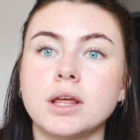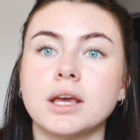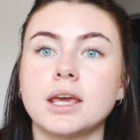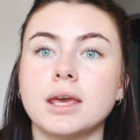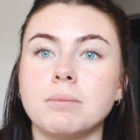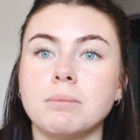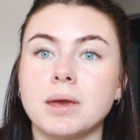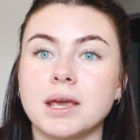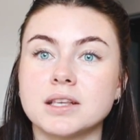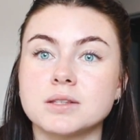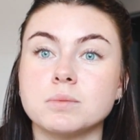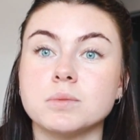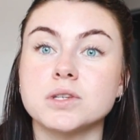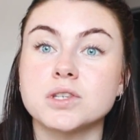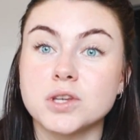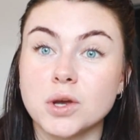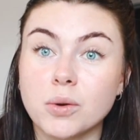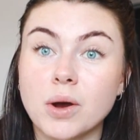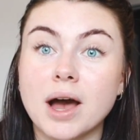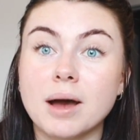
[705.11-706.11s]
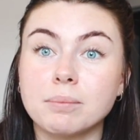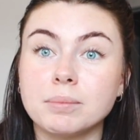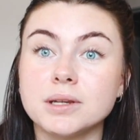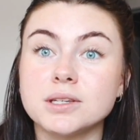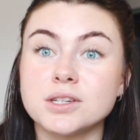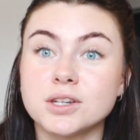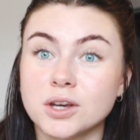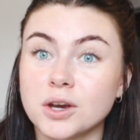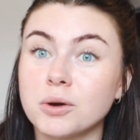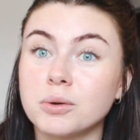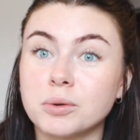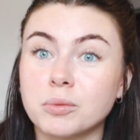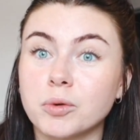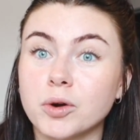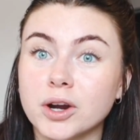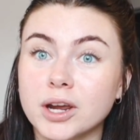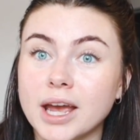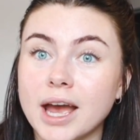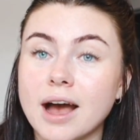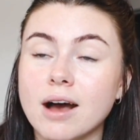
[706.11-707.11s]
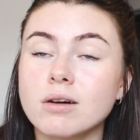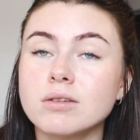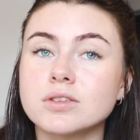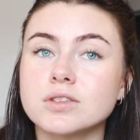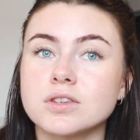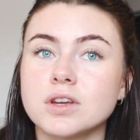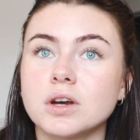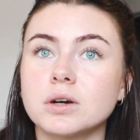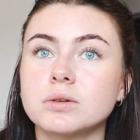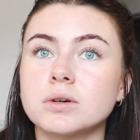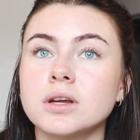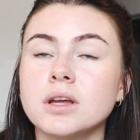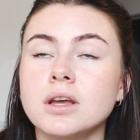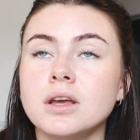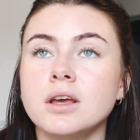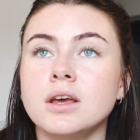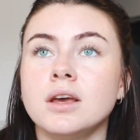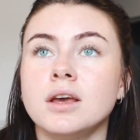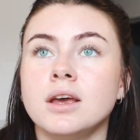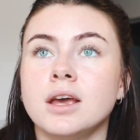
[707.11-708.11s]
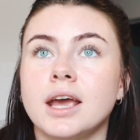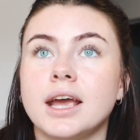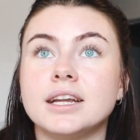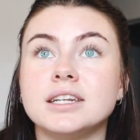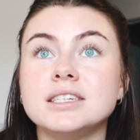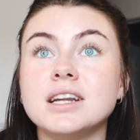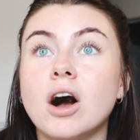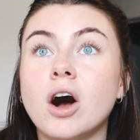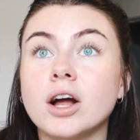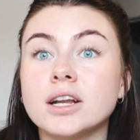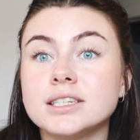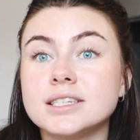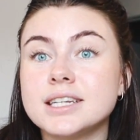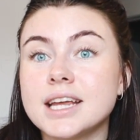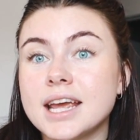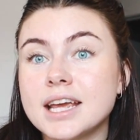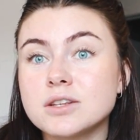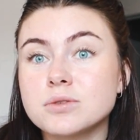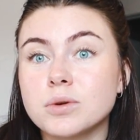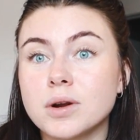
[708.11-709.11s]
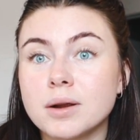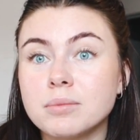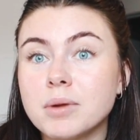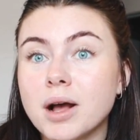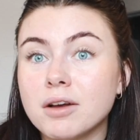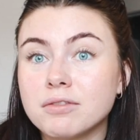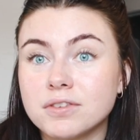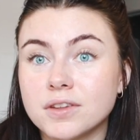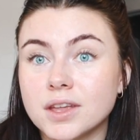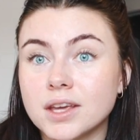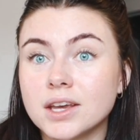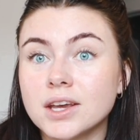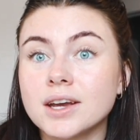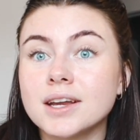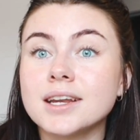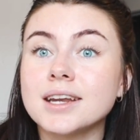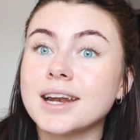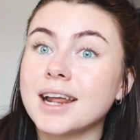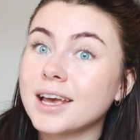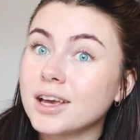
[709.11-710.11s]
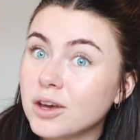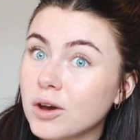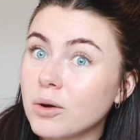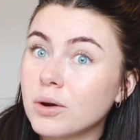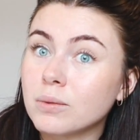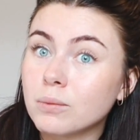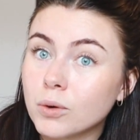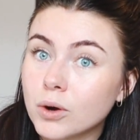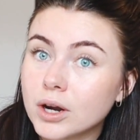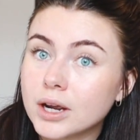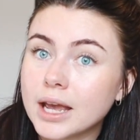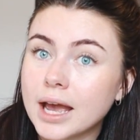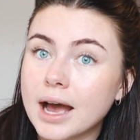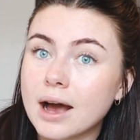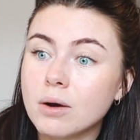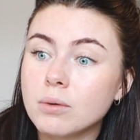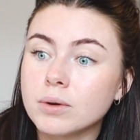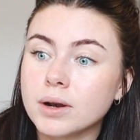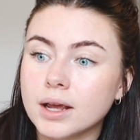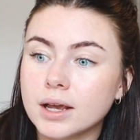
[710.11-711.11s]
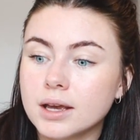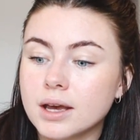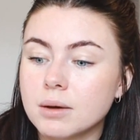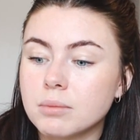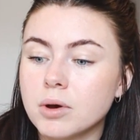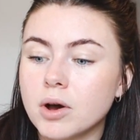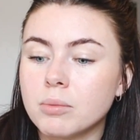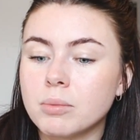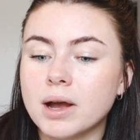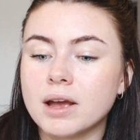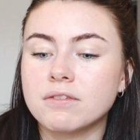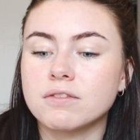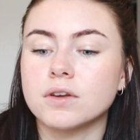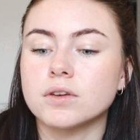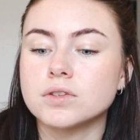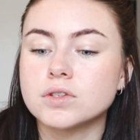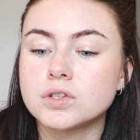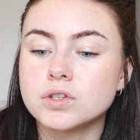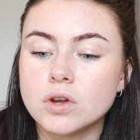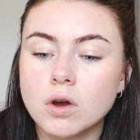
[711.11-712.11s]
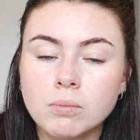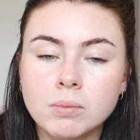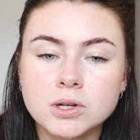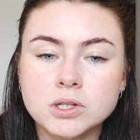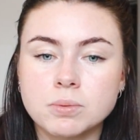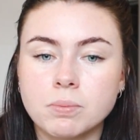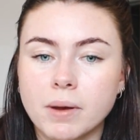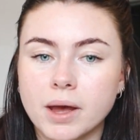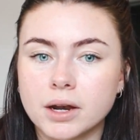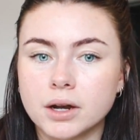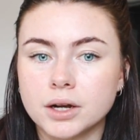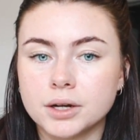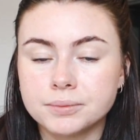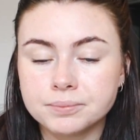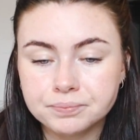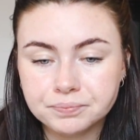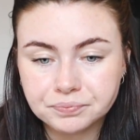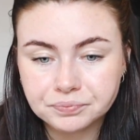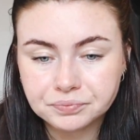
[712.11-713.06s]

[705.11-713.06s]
Like, it makes me so happy to go and work out. So, and on days where I'm not feeling good and I go and work out, when I come home, I feel so much better.